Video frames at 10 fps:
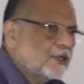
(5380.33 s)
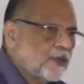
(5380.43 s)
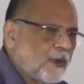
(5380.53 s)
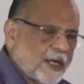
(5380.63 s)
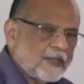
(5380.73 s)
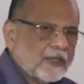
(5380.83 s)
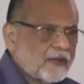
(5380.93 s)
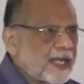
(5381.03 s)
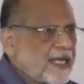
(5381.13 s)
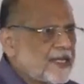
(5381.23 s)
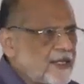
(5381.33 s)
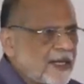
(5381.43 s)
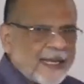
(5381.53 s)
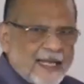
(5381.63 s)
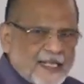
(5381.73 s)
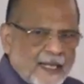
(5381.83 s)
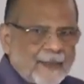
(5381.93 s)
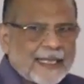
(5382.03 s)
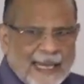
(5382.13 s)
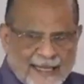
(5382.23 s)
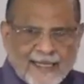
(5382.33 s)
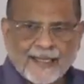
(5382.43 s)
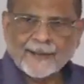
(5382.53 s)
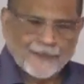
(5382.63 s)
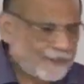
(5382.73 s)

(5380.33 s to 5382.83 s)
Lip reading: So what you are cooking is not kesari but cancery.